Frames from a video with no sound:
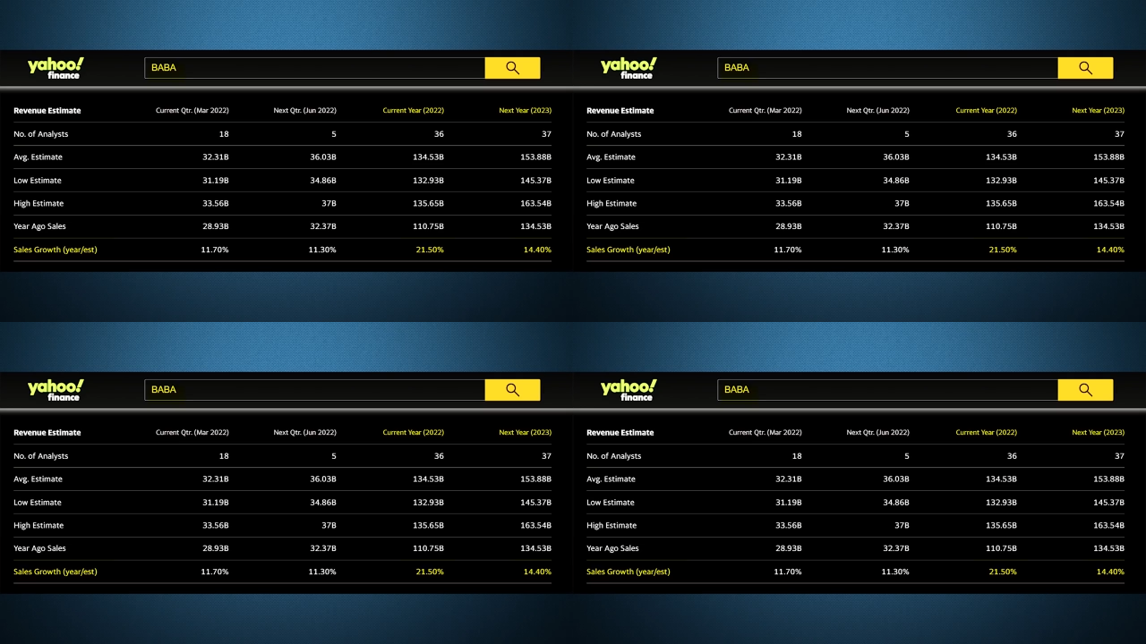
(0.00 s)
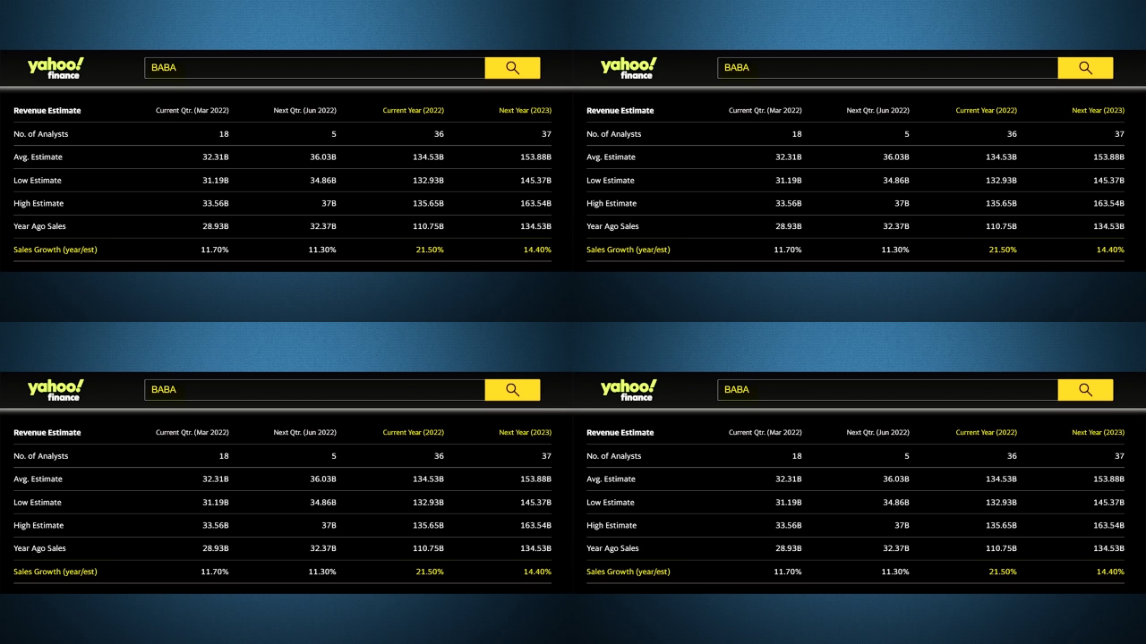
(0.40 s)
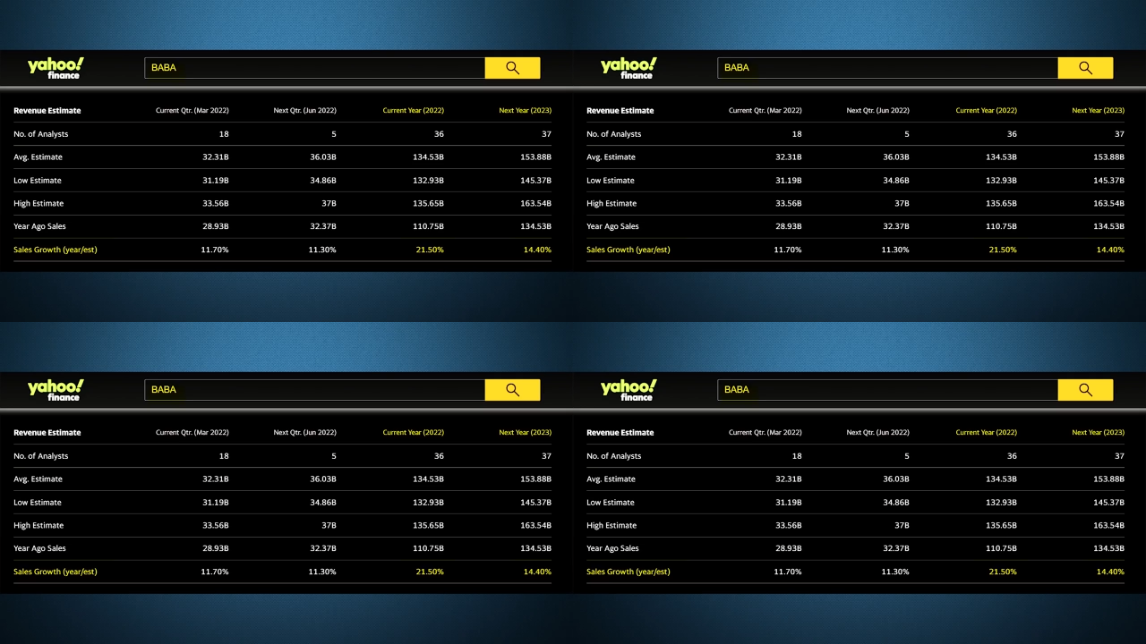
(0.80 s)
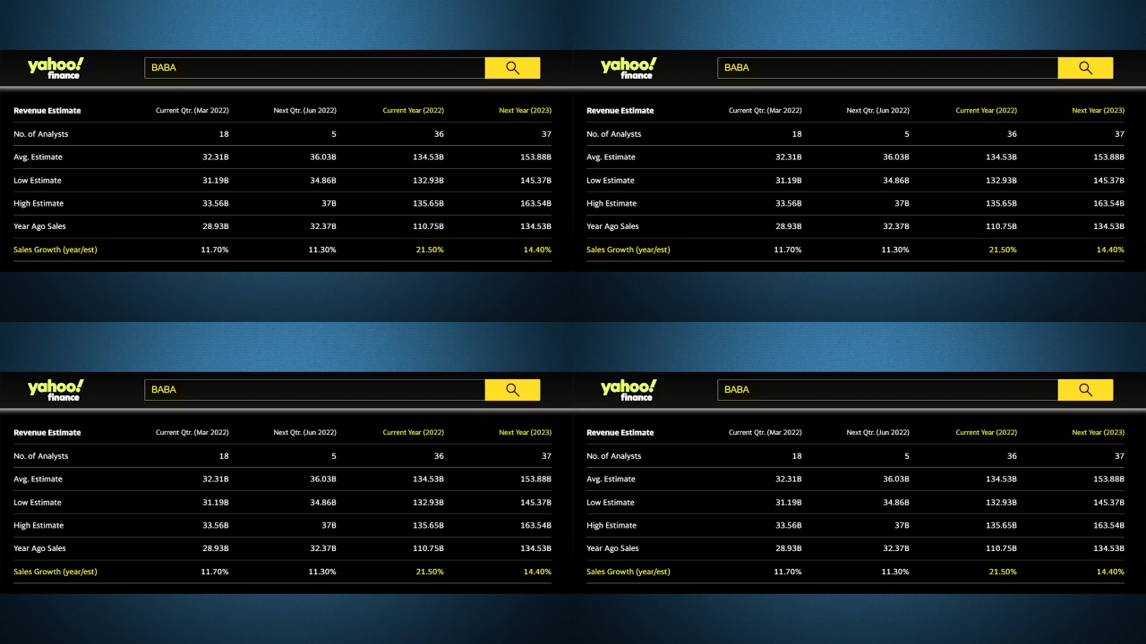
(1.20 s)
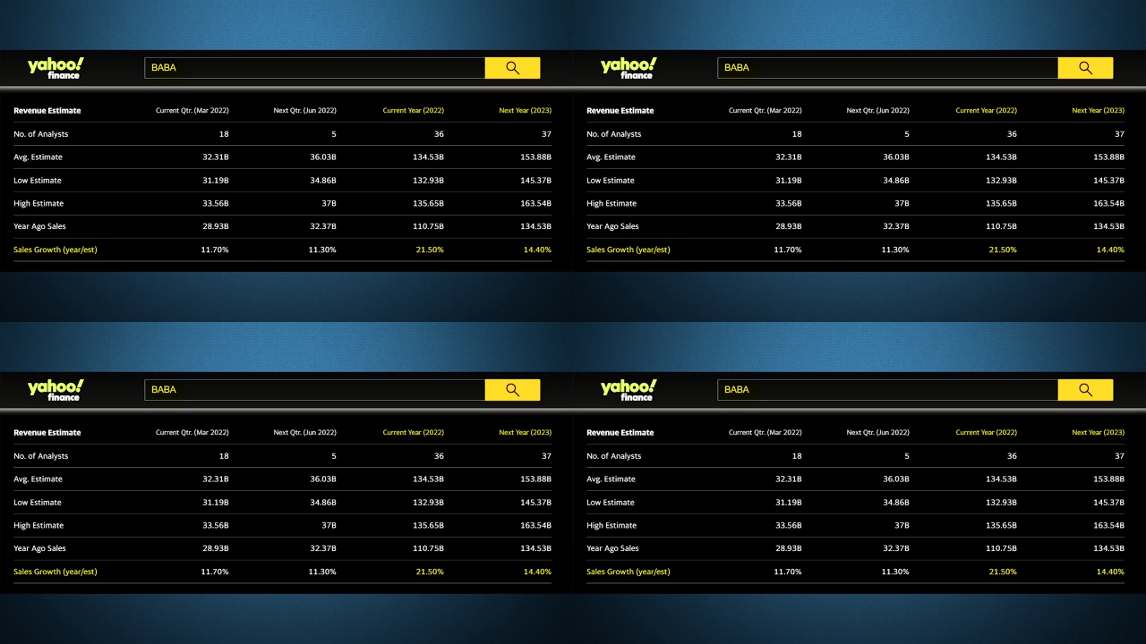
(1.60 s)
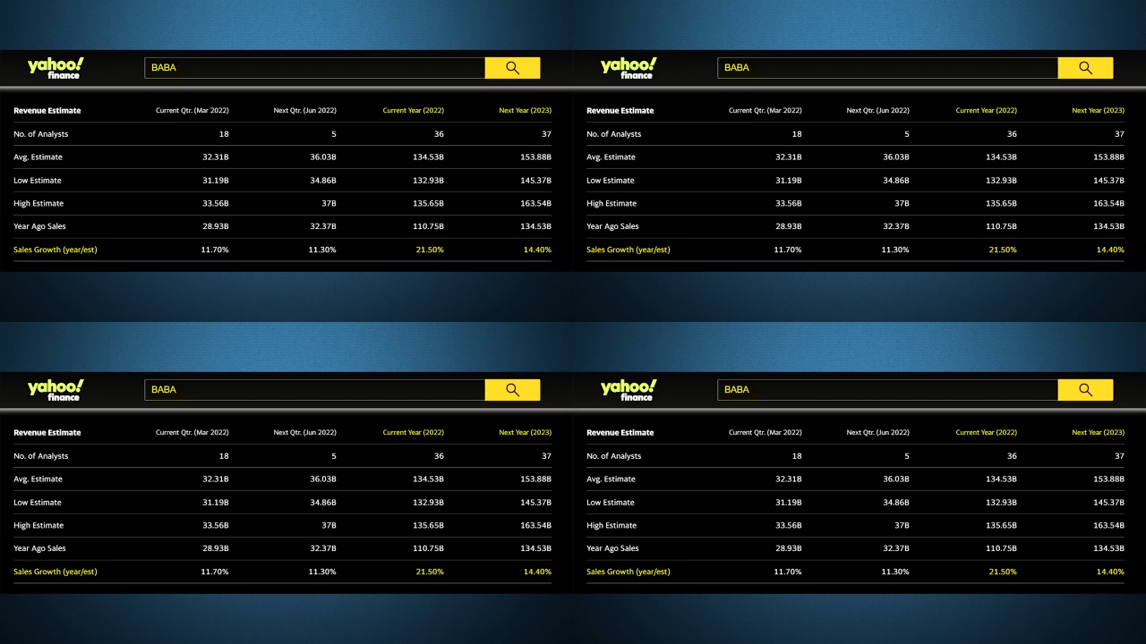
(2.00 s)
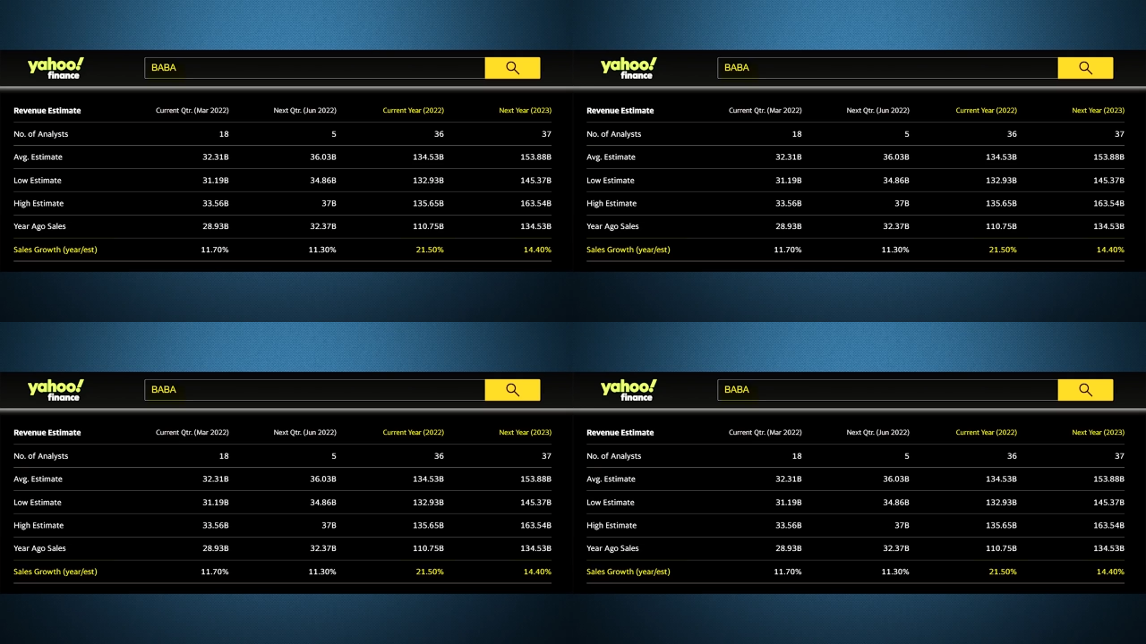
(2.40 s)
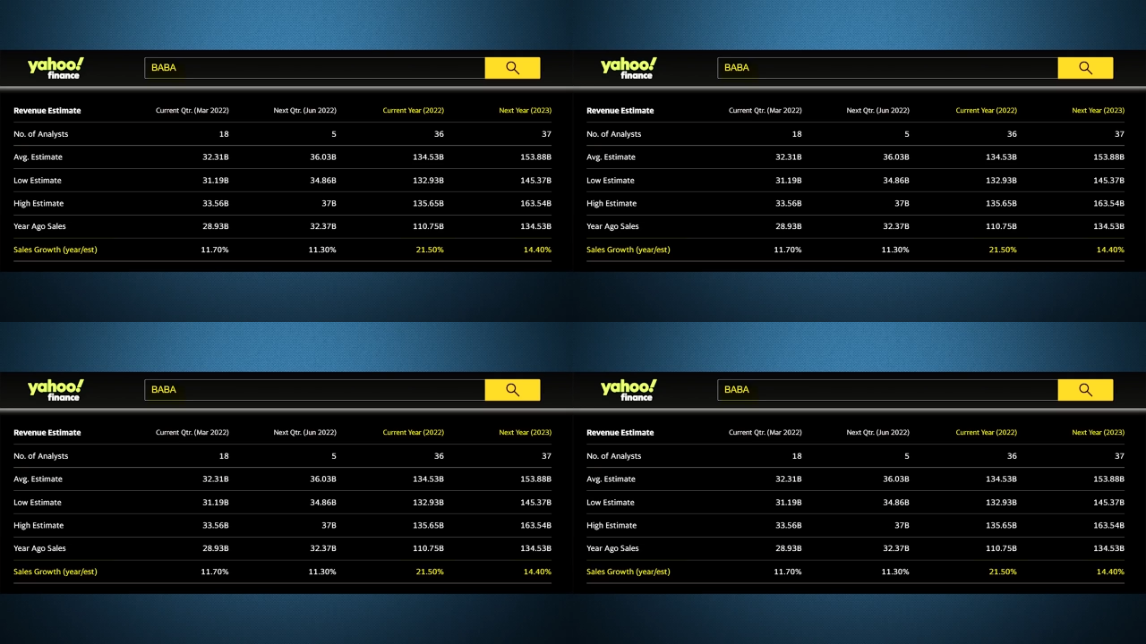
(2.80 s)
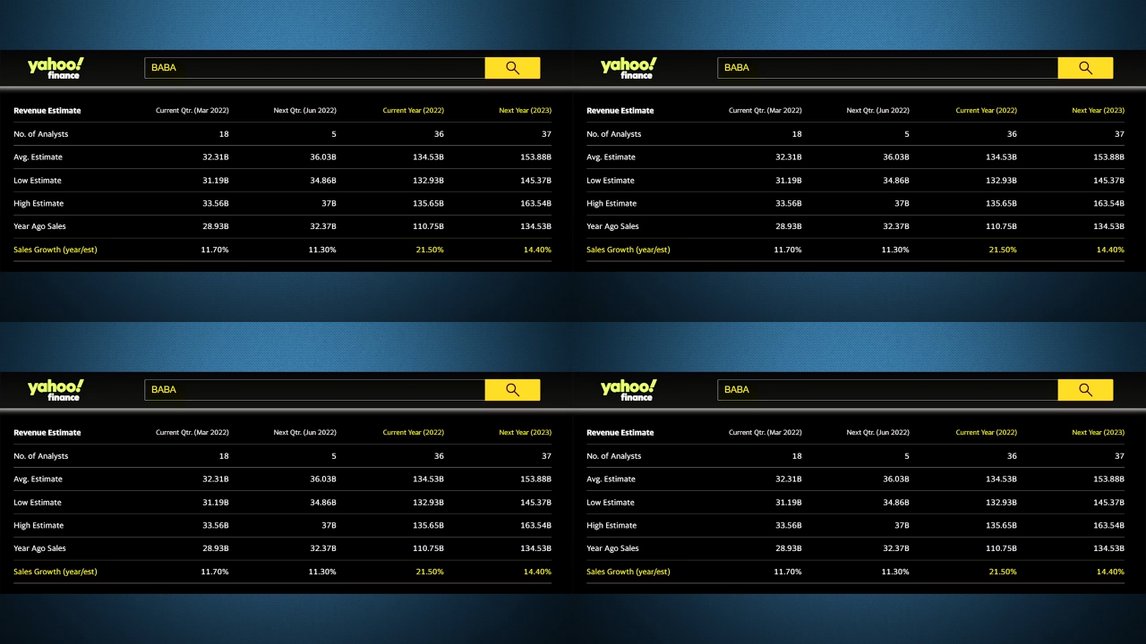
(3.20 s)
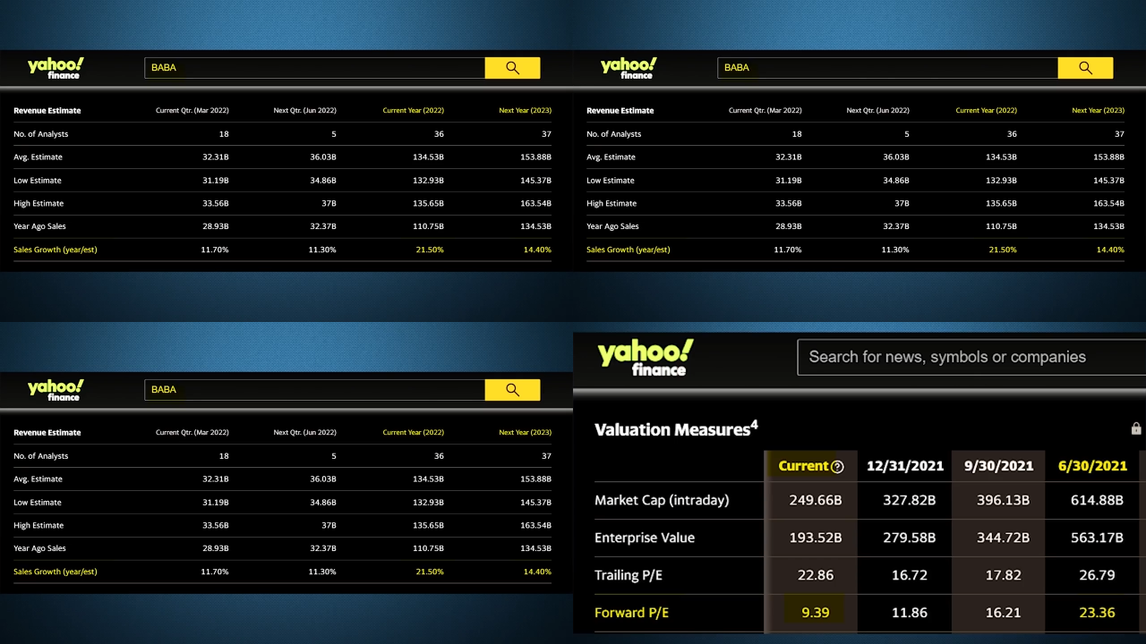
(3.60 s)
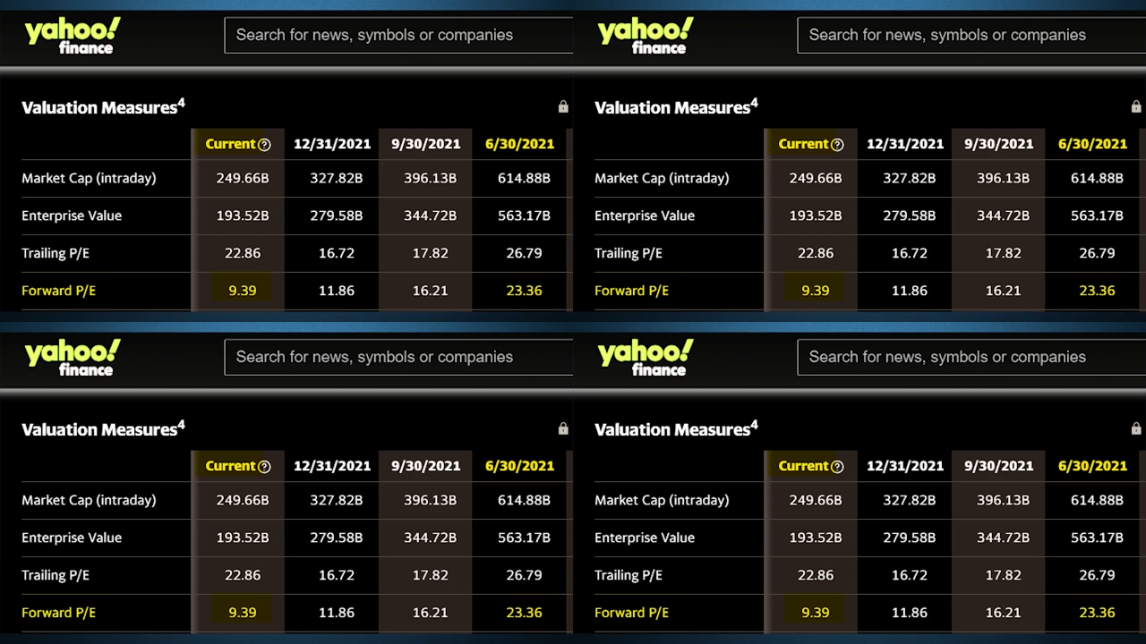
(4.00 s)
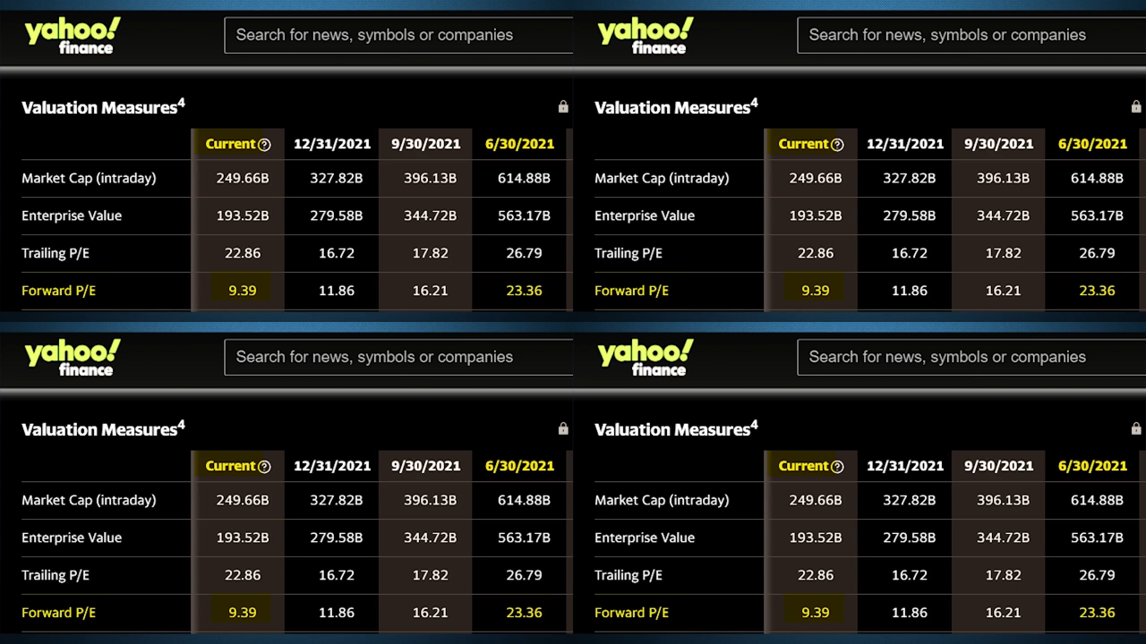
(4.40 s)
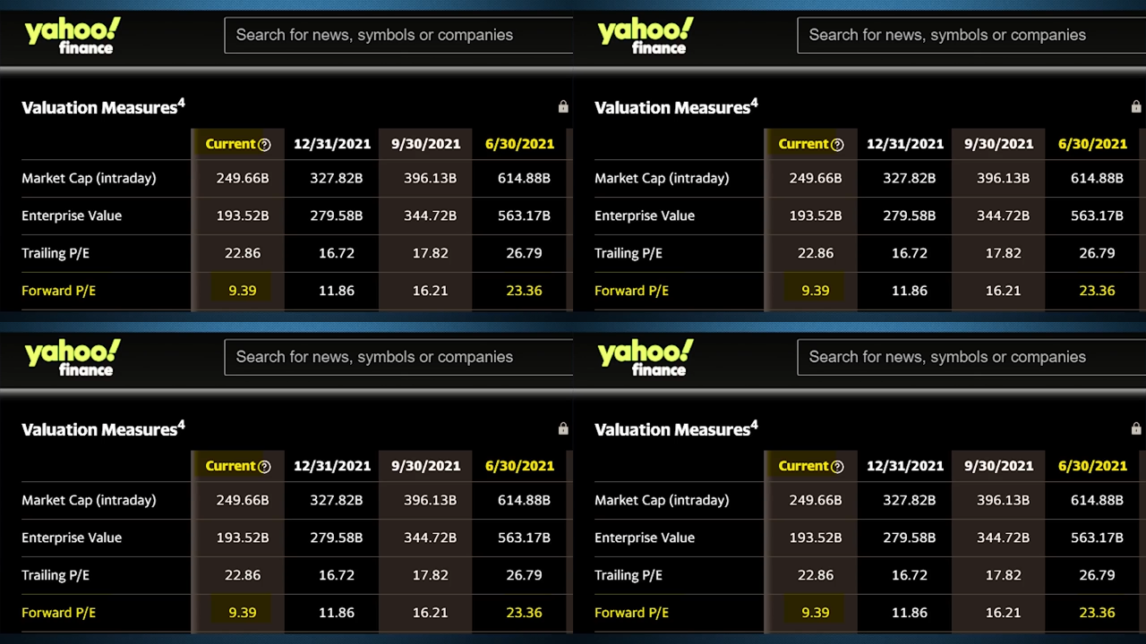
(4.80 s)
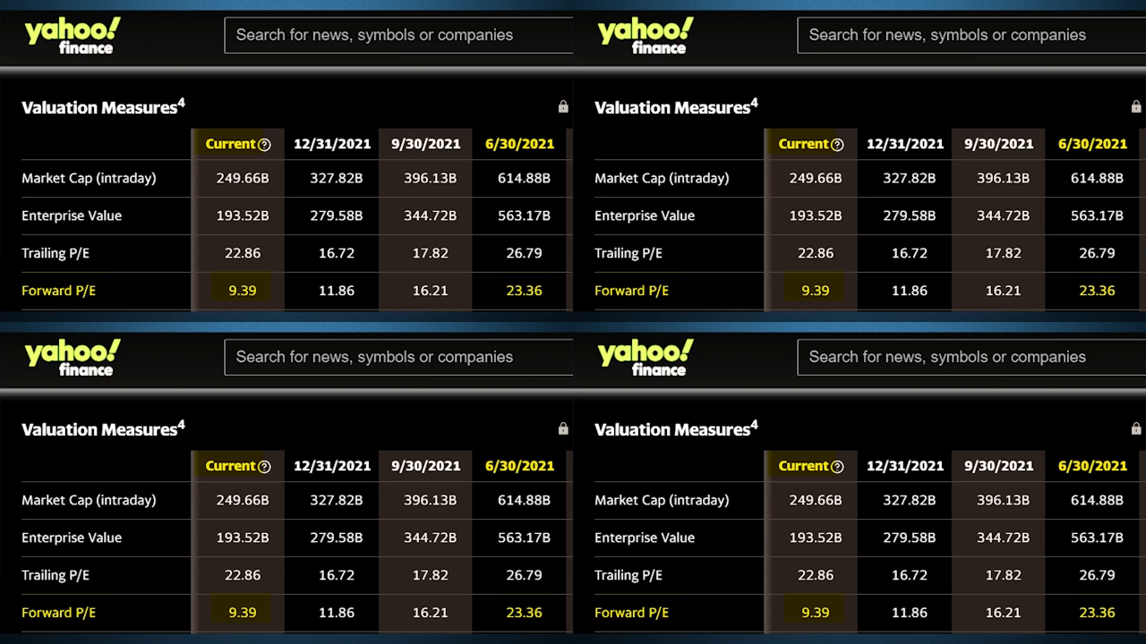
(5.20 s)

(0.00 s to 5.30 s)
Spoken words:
(no speaker visible)